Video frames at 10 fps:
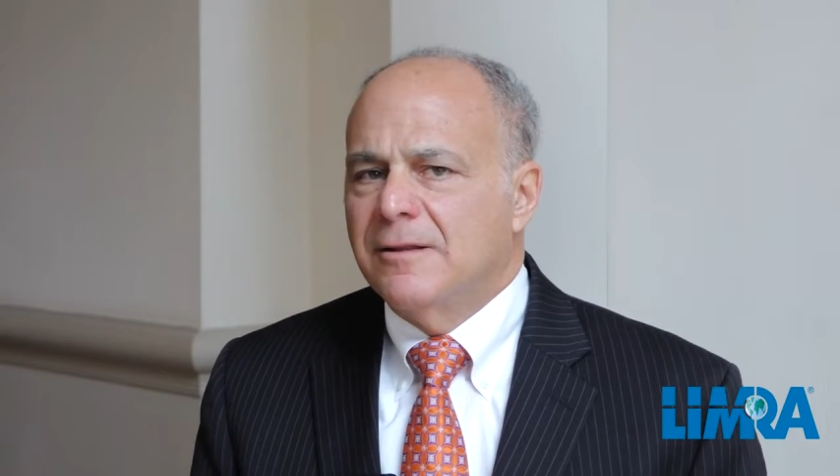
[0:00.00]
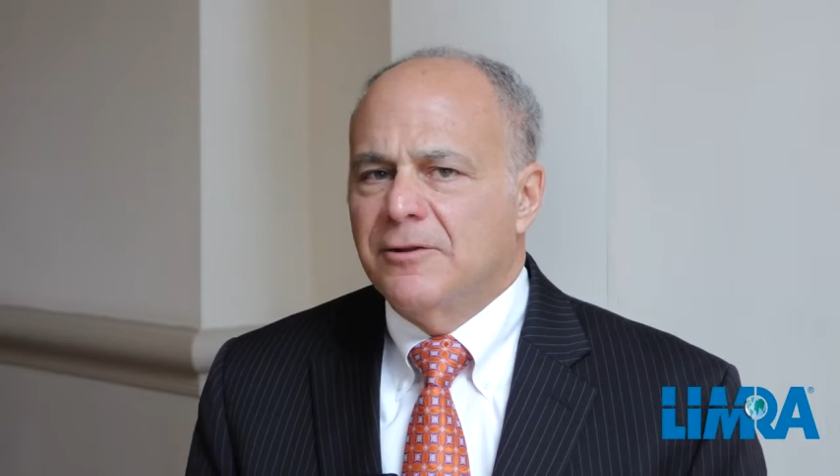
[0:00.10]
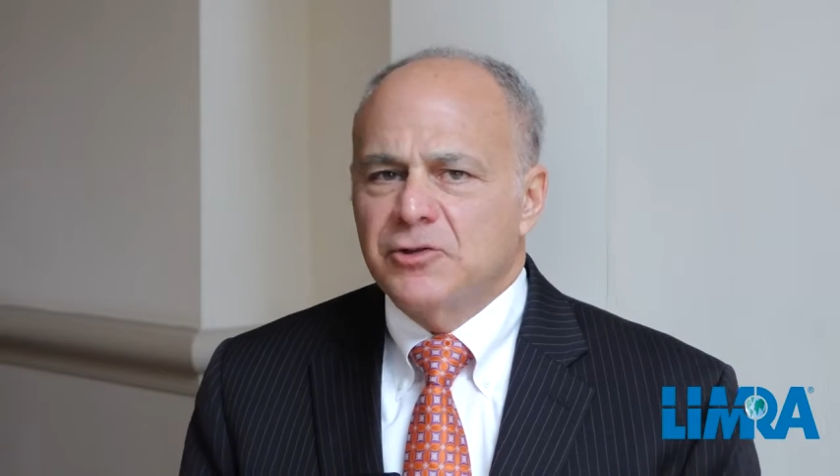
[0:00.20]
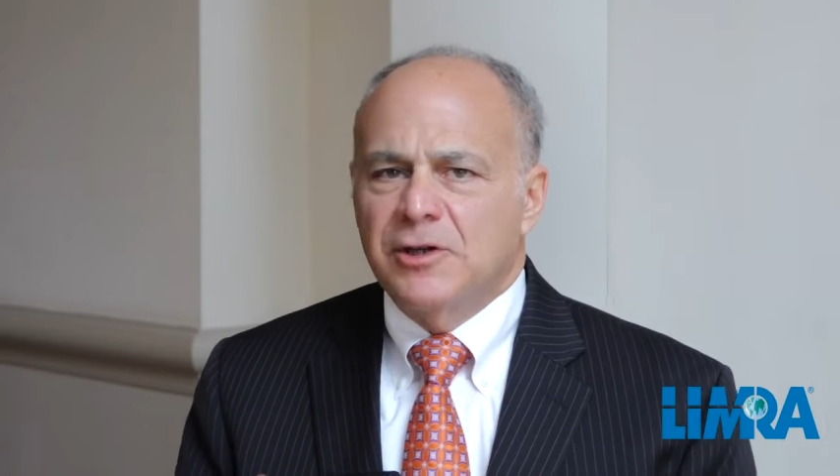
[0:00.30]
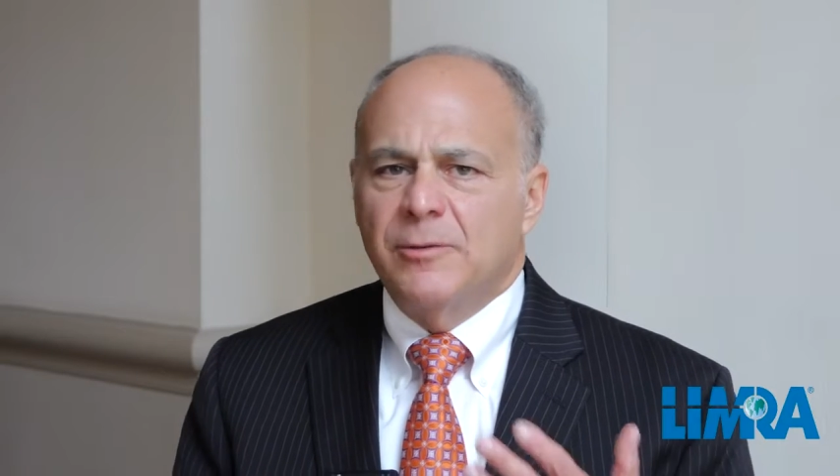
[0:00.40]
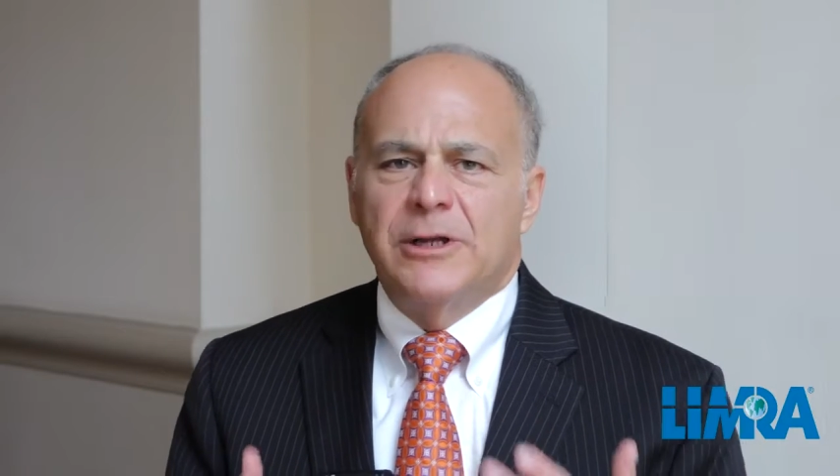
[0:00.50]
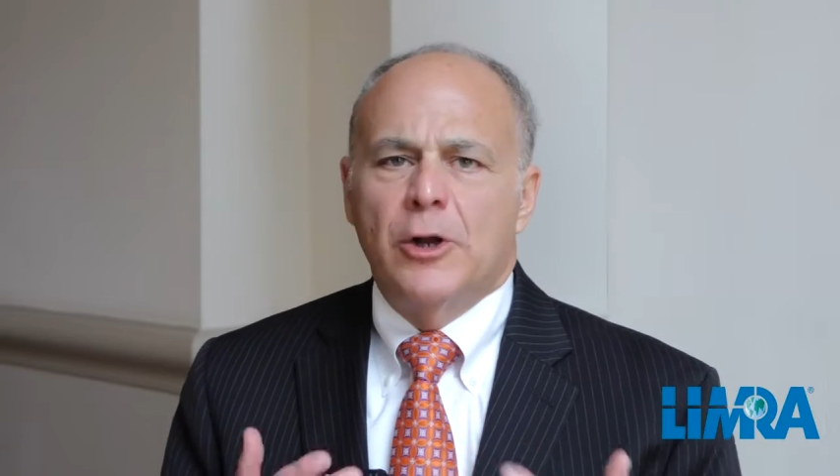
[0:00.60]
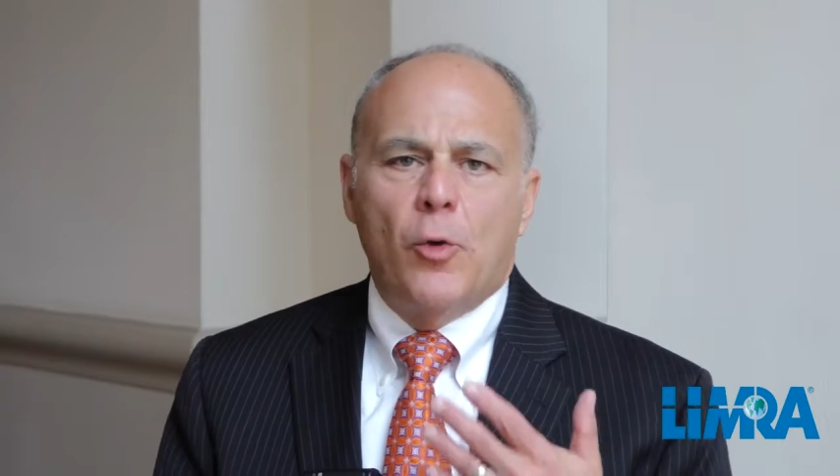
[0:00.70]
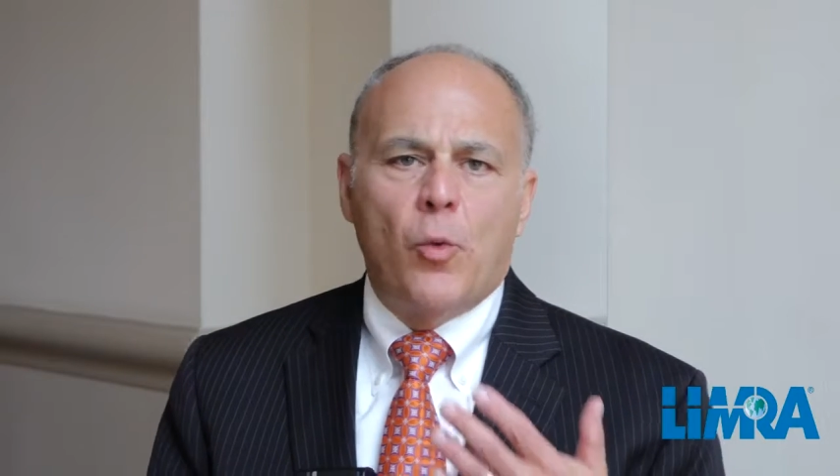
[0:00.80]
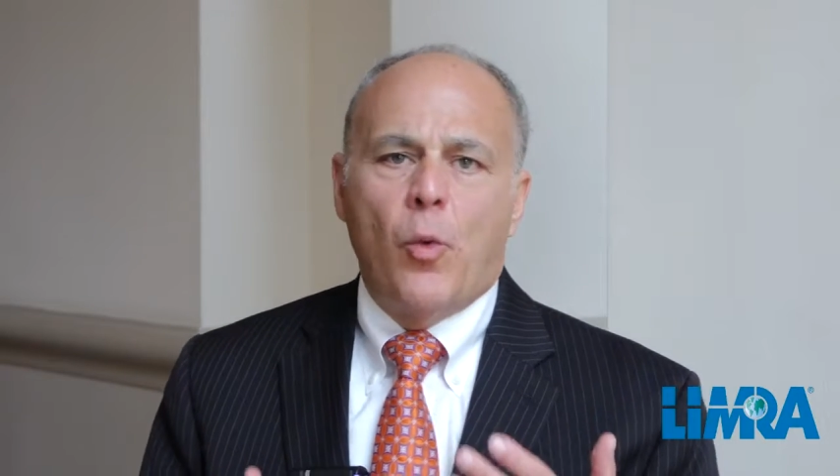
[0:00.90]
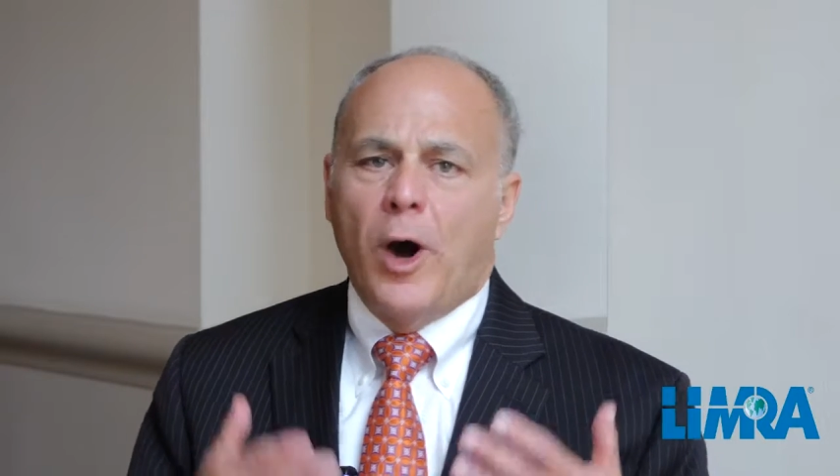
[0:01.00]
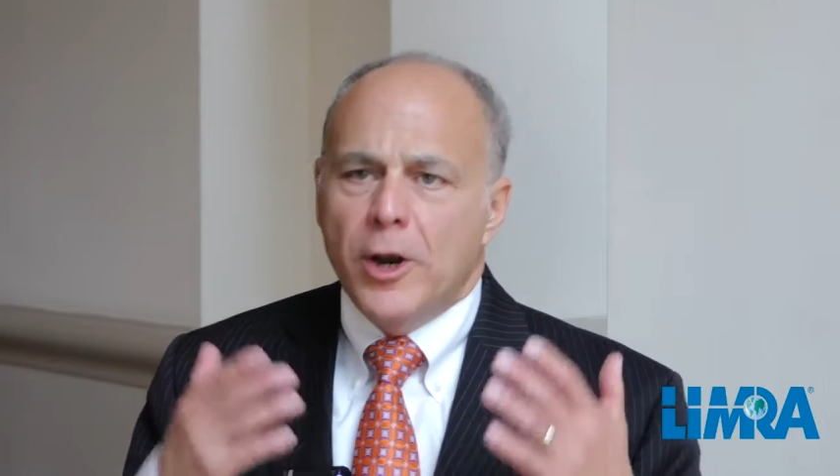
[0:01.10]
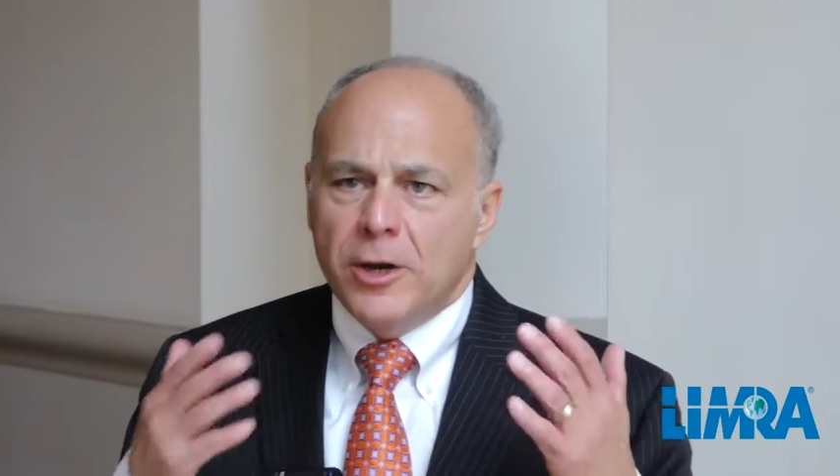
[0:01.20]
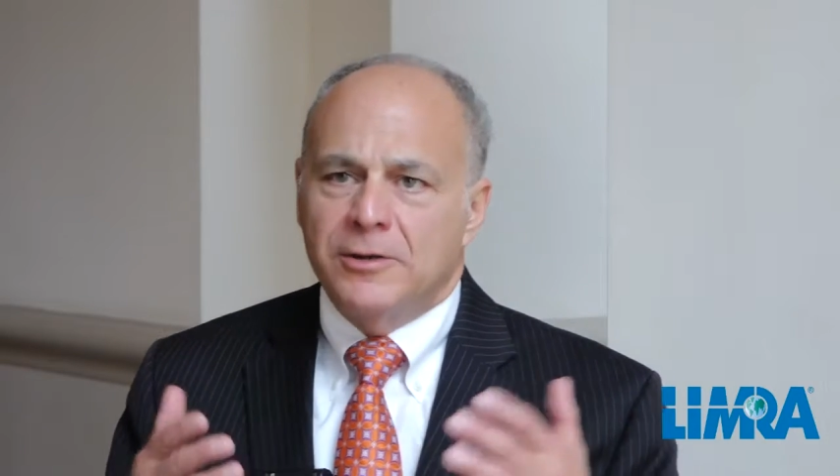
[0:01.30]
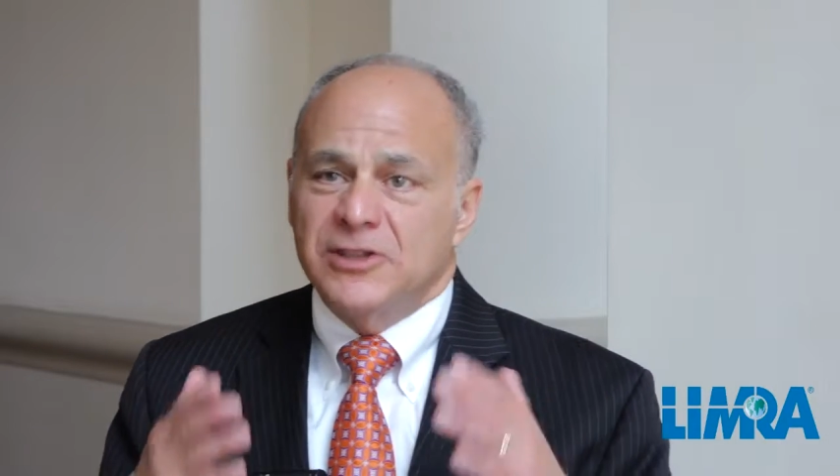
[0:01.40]
There's going to be no
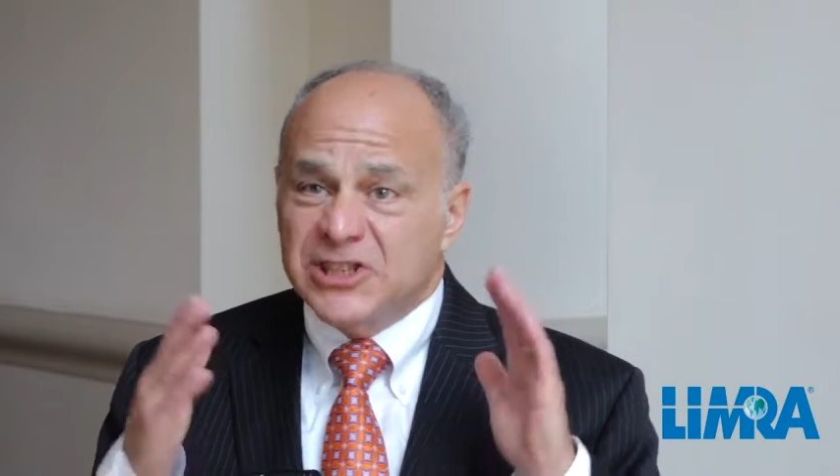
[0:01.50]
one